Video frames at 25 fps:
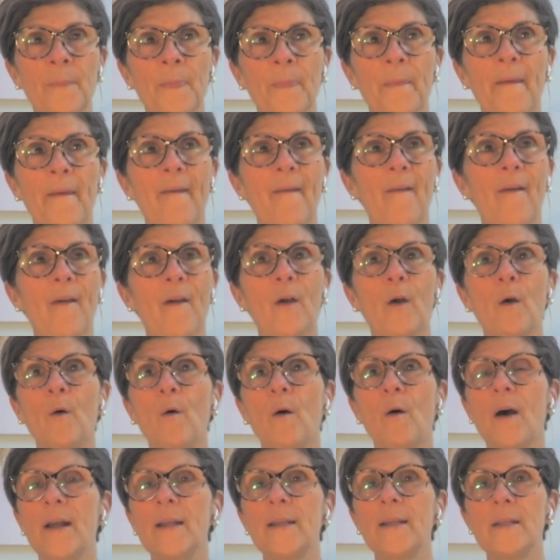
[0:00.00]
and
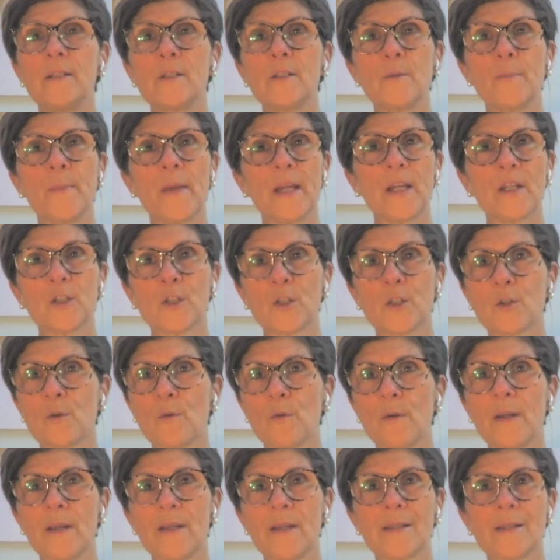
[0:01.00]
go, I need to make a
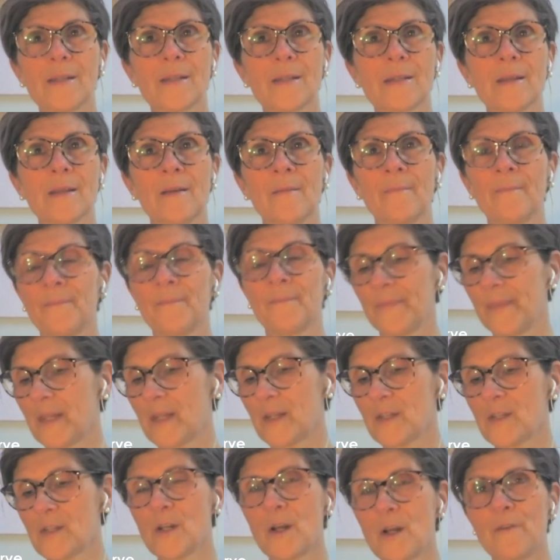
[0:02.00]
choice that
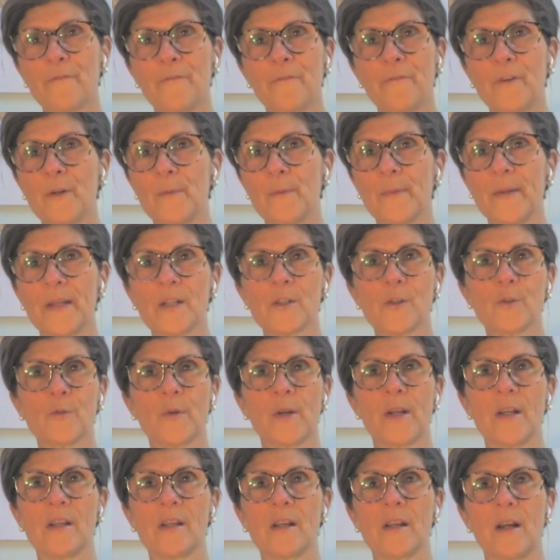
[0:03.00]
is not fear-based
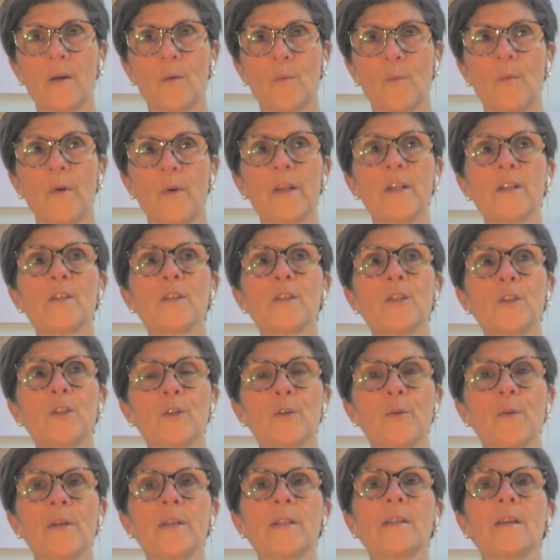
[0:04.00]
right now. What is the
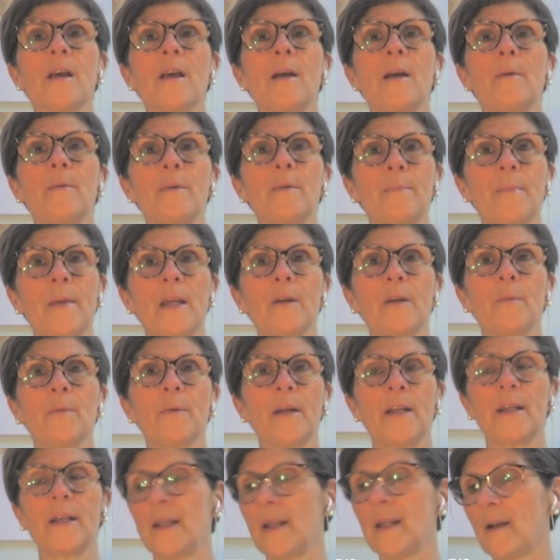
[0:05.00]
choice I would make
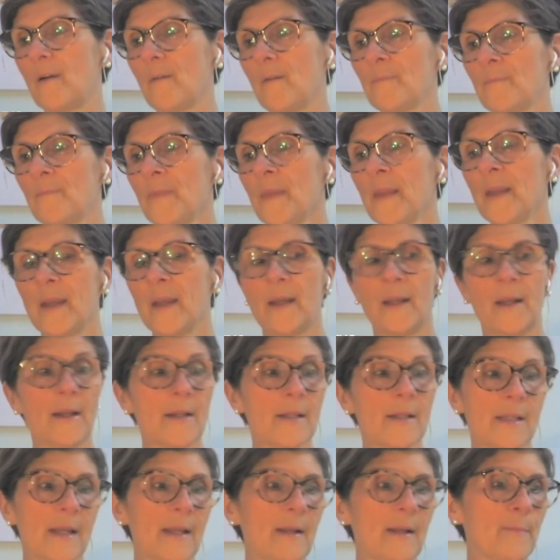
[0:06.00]
right now? And I
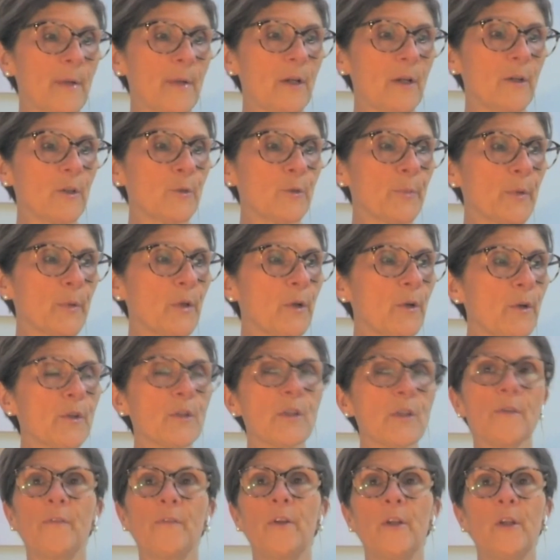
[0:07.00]
say to my
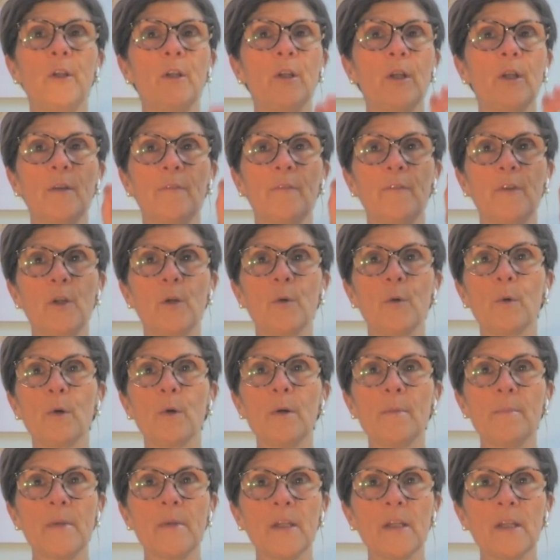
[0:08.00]
entrepreneurs, if you were
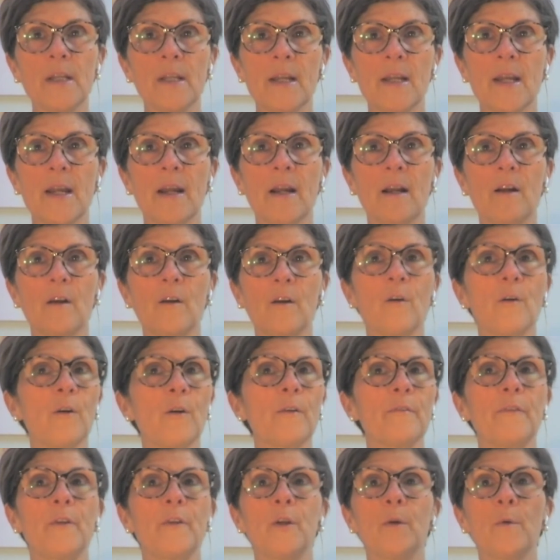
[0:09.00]
a millionaire, or
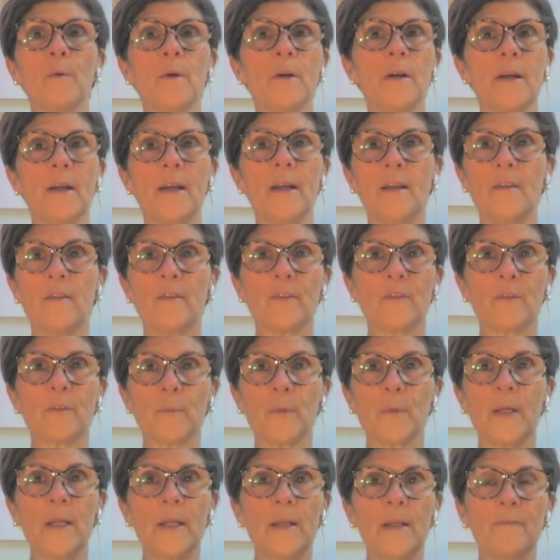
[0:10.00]
if you were a
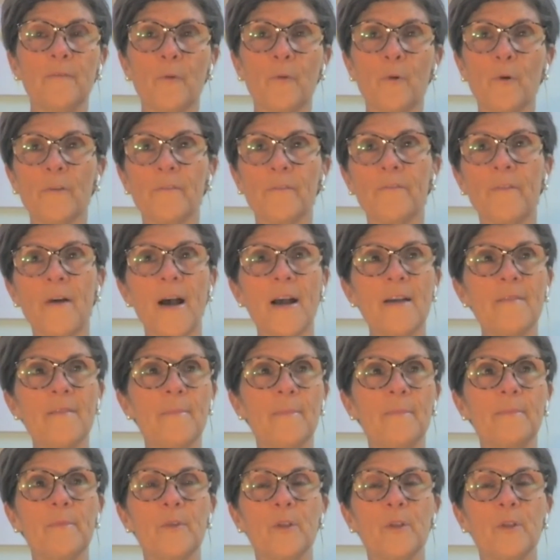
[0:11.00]
3, 4, 5
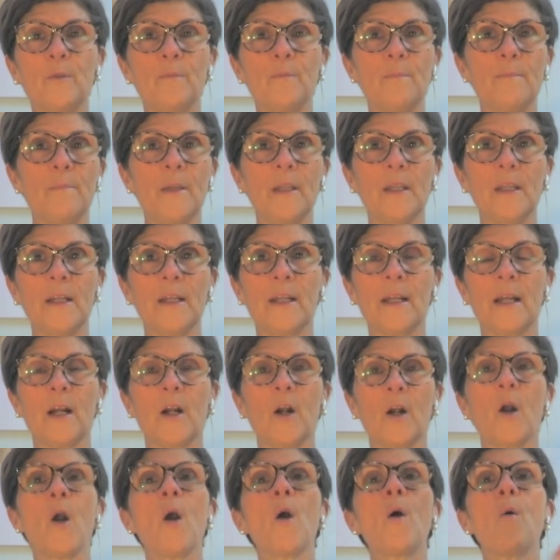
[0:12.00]

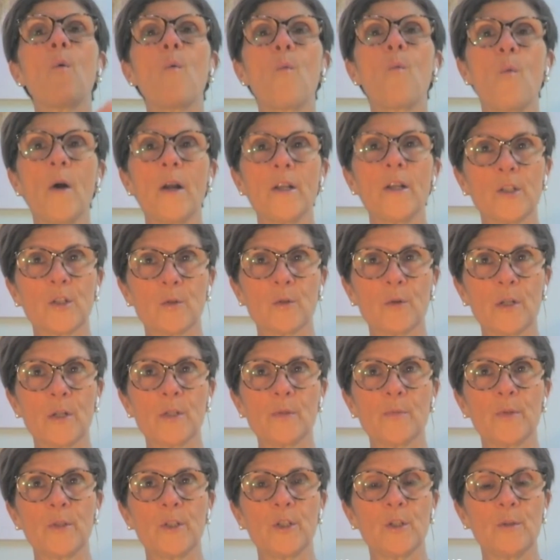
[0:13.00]
millionaire, what
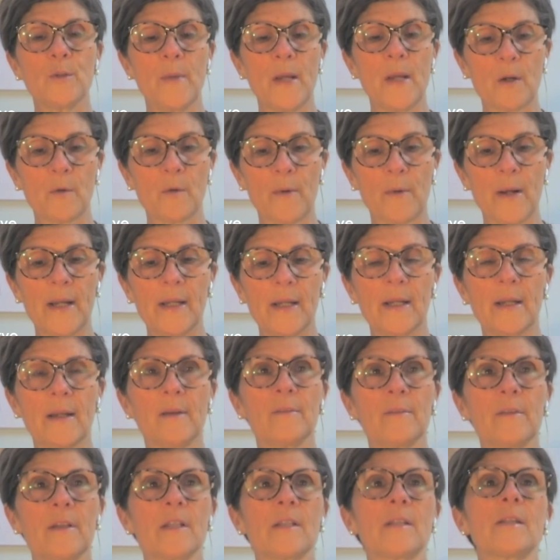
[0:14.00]
choice would you make right now
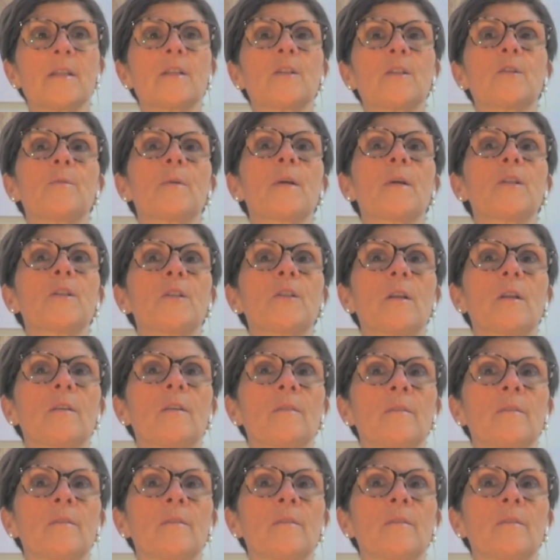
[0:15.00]
in this situation?